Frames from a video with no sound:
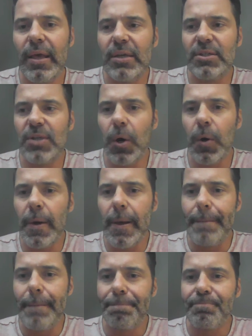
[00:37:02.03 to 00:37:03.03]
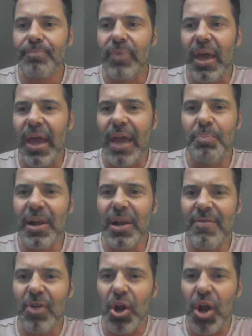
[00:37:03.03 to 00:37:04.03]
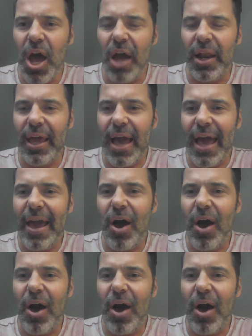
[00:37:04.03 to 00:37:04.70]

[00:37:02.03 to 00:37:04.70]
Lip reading: So, and believe it or not, like I